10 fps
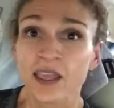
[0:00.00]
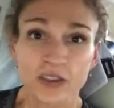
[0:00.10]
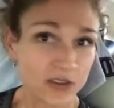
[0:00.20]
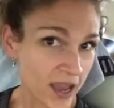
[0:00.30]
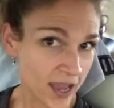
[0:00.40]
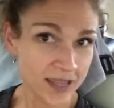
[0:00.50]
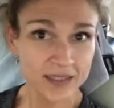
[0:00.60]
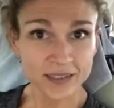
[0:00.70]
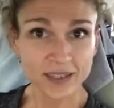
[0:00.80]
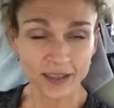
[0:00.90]
you
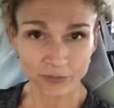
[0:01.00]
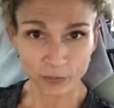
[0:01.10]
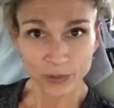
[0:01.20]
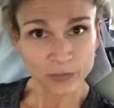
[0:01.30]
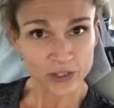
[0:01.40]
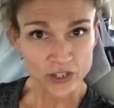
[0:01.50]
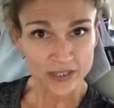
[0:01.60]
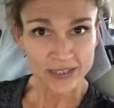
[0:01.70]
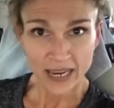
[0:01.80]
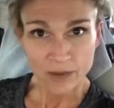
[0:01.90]
guys, if we would
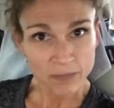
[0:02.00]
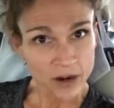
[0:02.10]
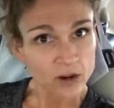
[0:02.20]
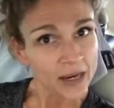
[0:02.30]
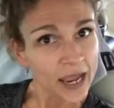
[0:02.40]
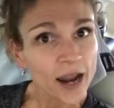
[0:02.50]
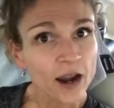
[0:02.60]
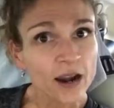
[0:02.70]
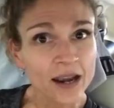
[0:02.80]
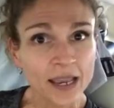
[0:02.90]
just take better
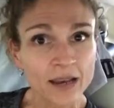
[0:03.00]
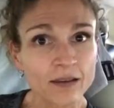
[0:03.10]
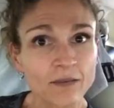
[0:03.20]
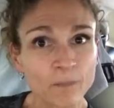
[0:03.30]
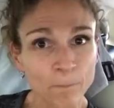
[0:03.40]
care and